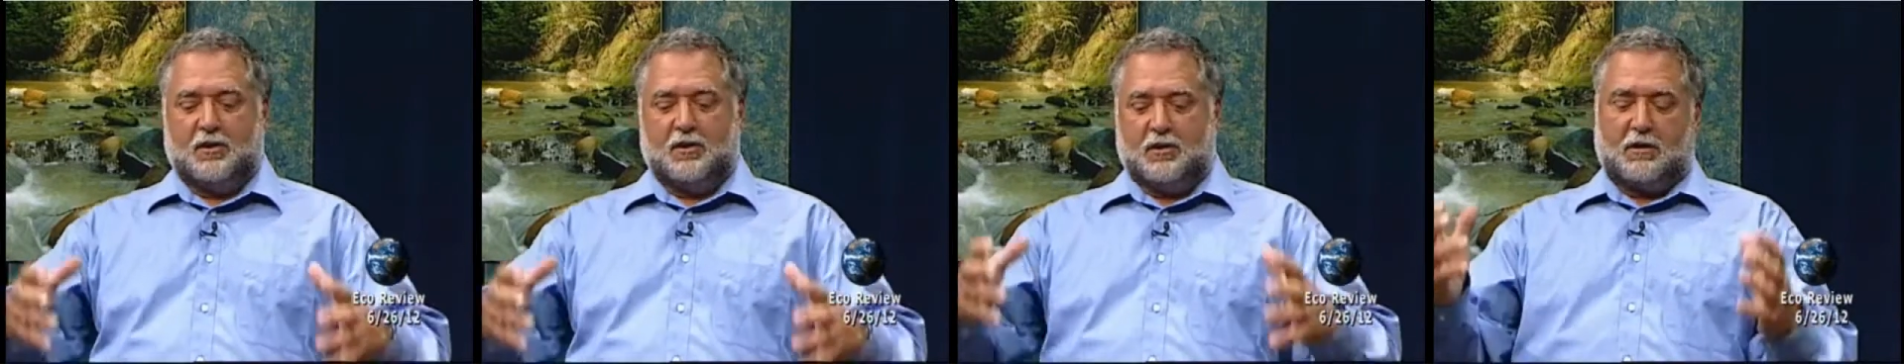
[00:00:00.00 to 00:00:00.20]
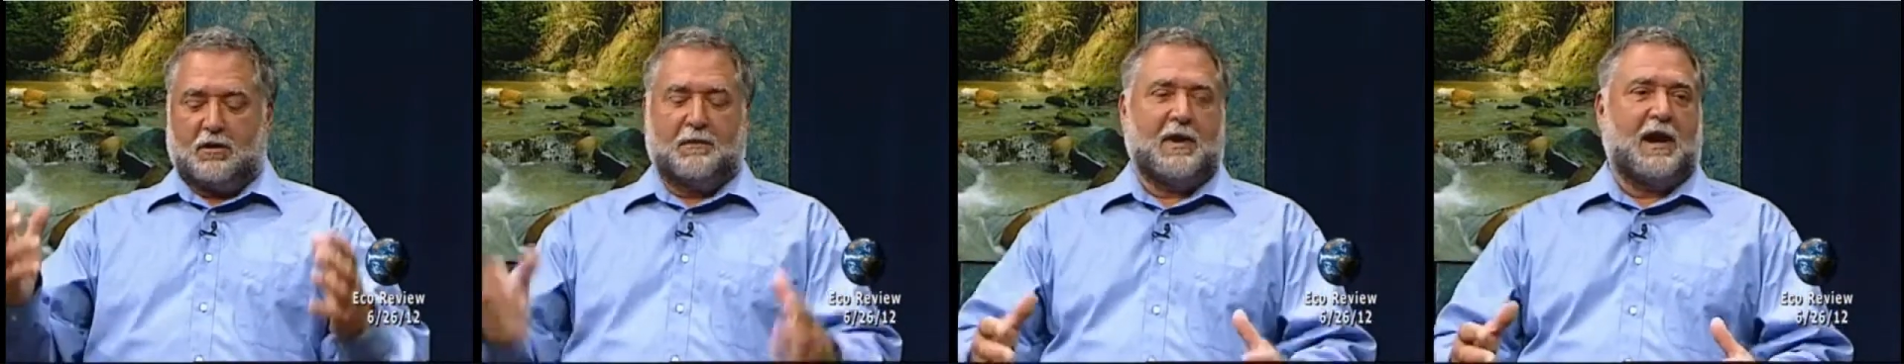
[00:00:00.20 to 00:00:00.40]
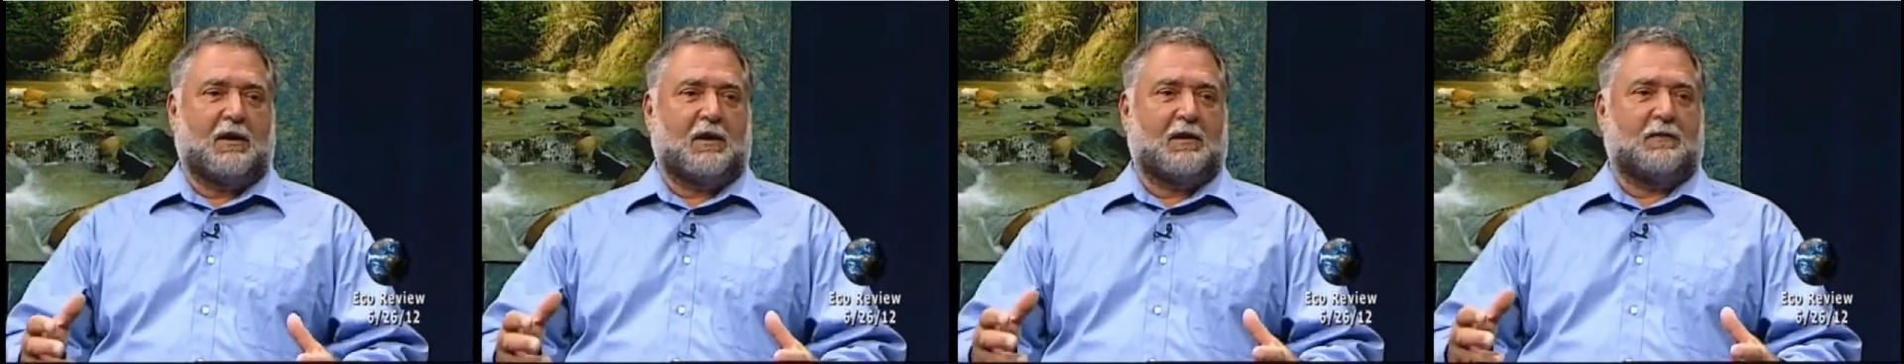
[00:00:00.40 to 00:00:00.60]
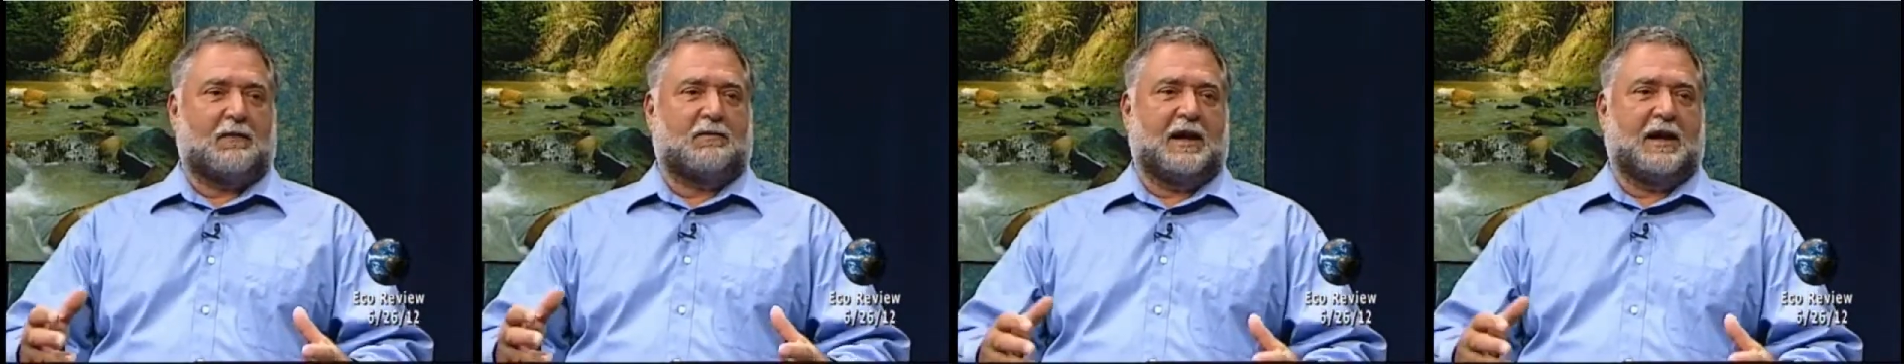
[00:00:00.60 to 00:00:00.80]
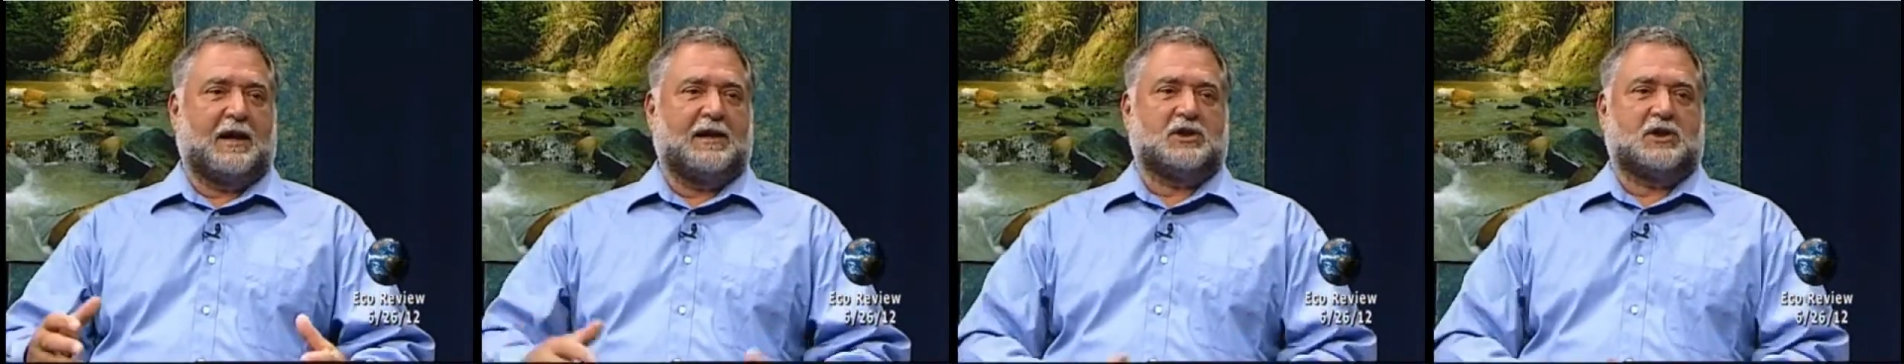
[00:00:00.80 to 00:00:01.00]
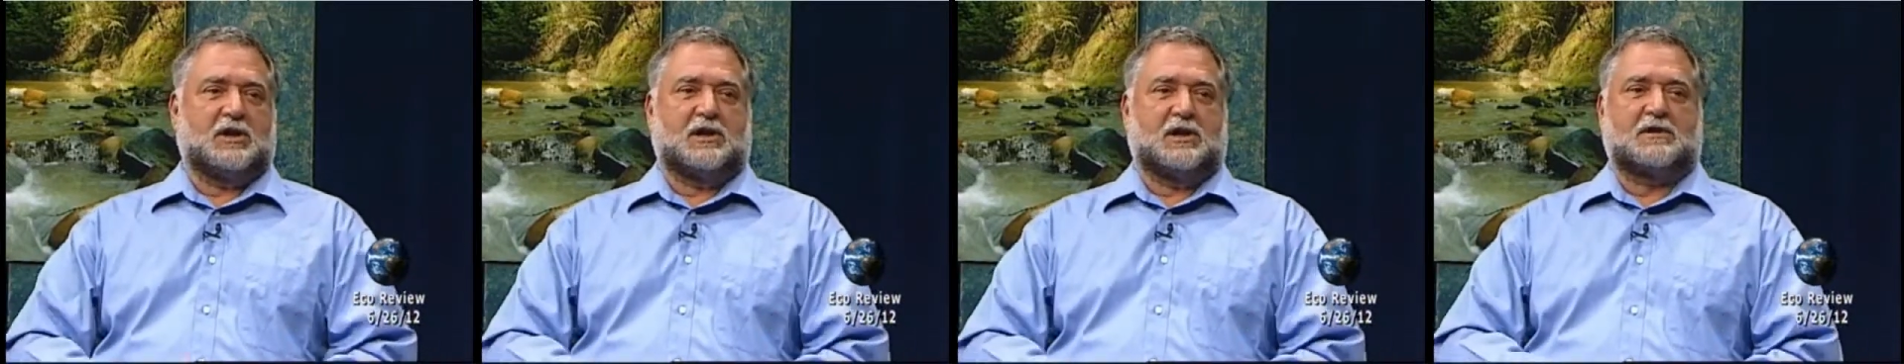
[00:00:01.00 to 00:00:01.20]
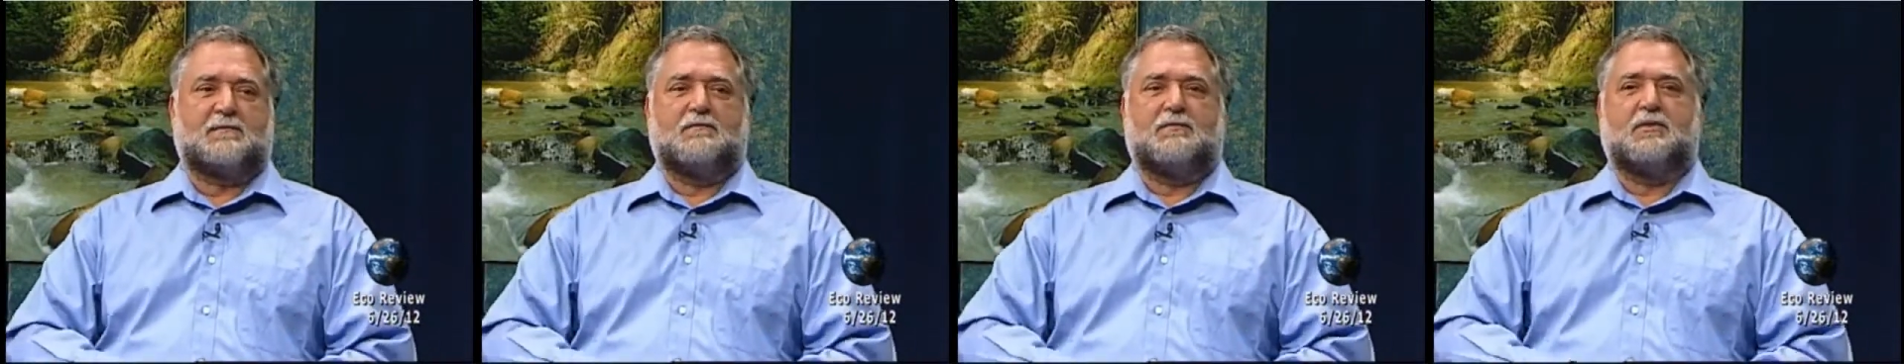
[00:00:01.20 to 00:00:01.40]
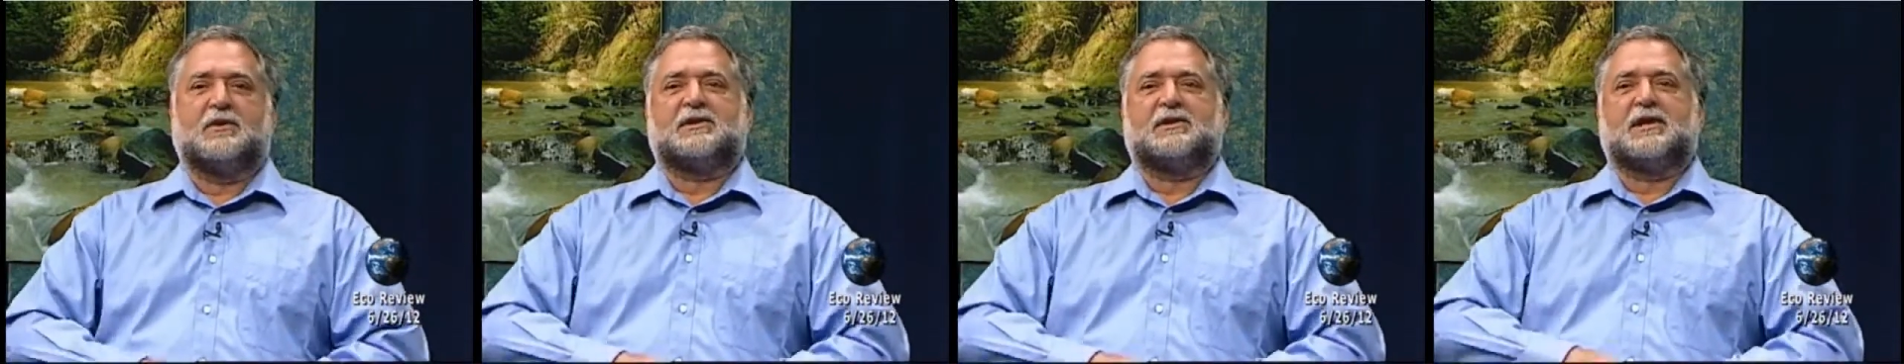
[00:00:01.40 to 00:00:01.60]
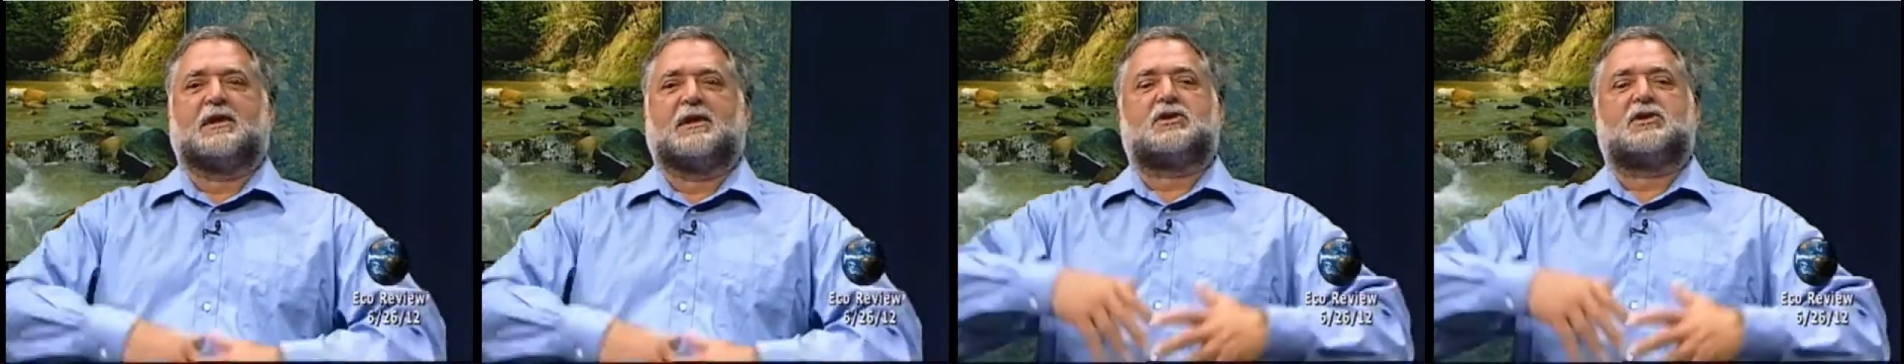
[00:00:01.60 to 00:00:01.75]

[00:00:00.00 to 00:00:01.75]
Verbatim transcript: nuclear power plant just puts